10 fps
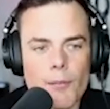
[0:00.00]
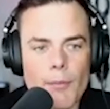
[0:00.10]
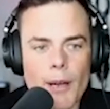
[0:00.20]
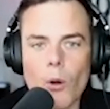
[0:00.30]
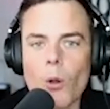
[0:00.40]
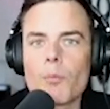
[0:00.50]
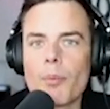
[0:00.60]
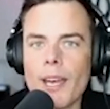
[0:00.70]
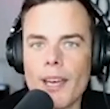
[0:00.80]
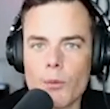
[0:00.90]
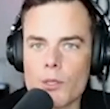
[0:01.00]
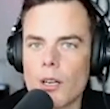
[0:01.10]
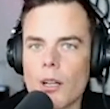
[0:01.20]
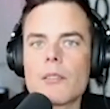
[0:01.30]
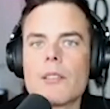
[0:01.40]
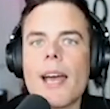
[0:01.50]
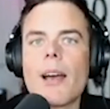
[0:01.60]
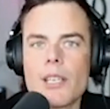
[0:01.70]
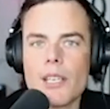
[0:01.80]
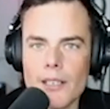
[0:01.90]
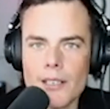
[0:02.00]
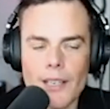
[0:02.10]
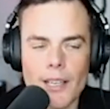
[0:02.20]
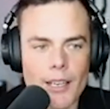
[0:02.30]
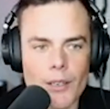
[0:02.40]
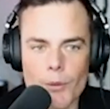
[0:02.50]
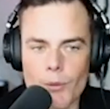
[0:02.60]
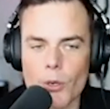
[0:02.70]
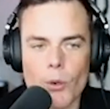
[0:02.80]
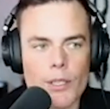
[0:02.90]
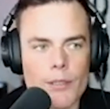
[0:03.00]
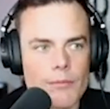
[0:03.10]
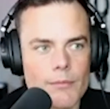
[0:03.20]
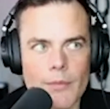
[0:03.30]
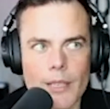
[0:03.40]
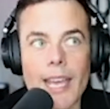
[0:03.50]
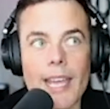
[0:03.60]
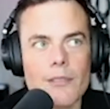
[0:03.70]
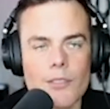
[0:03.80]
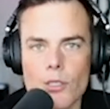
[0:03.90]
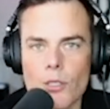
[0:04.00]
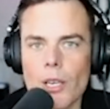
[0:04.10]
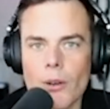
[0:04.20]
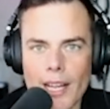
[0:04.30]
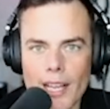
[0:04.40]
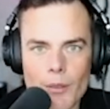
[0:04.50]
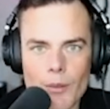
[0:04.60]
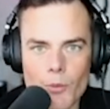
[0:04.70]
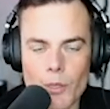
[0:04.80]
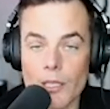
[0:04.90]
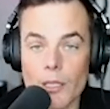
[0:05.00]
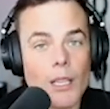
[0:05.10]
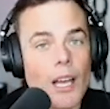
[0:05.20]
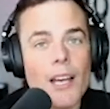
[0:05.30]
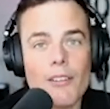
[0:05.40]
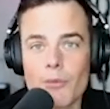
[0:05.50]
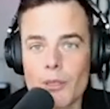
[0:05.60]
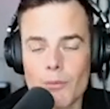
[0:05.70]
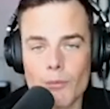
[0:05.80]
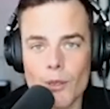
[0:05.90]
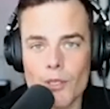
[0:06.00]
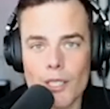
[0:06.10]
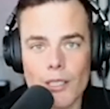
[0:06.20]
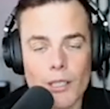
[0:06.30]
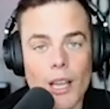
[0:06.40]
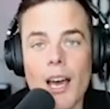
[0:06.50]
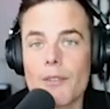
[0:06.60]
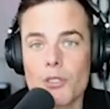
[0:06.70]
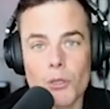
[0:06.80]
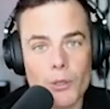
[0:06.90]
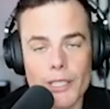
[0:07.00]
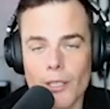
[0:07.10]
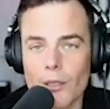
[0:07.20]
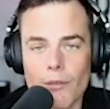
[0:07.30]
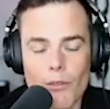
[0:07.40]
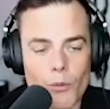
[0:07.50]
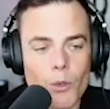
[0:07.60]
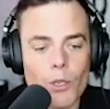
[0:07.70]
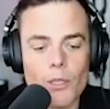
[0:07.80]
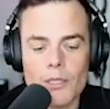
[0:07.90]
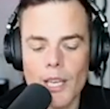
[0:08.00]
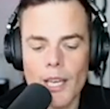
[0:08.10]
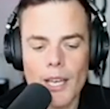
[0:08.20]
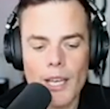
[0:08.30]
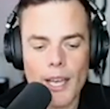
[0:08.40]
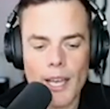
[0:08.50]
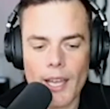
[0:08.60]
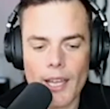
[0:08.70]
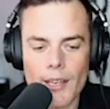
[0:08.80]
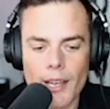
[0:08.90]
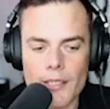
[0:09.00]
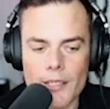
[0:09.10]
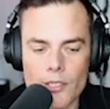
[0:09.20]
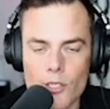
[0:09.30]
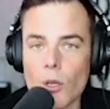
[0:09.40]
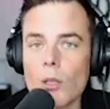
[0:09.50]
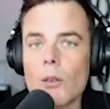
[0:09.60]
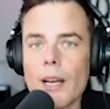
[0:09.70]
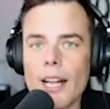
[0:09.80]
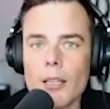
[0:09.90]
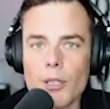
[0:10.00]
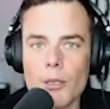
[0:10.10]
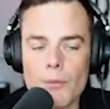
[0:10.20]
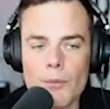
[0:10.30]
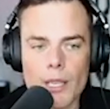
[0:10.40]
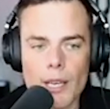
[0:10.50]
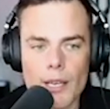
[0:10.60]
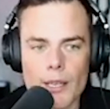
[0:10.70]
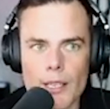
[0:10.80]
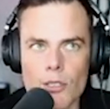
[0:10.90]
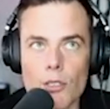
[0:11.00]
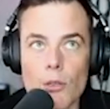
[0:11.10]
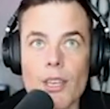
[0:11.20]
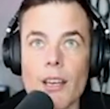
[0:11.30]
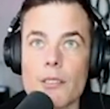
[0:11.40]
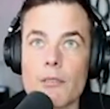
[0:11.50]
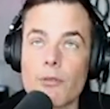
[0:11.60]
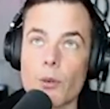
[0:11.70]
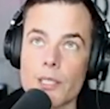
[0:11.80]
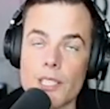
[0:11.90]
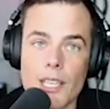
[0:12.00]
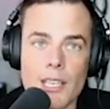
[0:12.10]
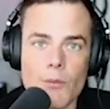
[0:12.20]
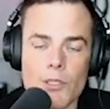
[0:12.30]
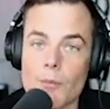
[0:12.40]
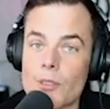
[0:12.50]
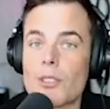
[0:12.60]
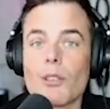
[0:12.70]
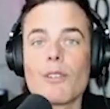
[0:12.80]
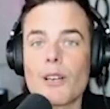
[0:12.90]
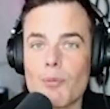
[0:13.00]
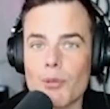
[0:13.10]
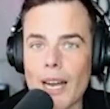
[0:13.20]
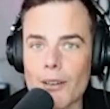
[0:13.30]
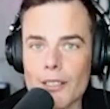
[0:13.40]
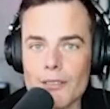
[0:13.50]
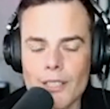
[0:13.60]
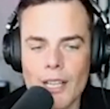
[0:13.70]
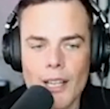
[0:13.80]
My old band was called Down Here, and we recorded 8 studio albums. We did a lot of music, a lot of touring all over the world. And I did a solo album in 2014, which I'm still very proud of.